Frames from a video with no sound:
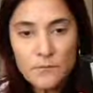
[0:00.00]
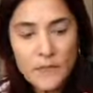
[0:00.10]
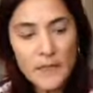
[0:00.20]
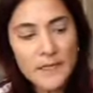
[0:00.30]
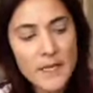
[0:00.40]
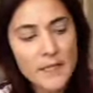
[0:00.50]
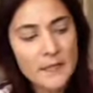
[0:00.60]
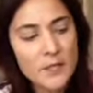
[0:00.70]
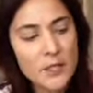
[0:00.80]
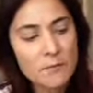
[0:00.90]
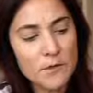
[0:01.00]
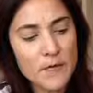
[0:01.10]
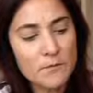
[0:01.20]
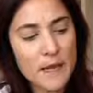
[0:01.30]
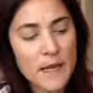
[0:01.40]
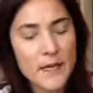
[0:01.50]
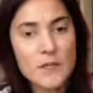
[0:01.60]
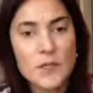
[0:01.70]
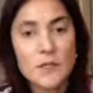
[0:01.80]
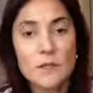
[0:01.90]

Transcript: and take the shimmery beige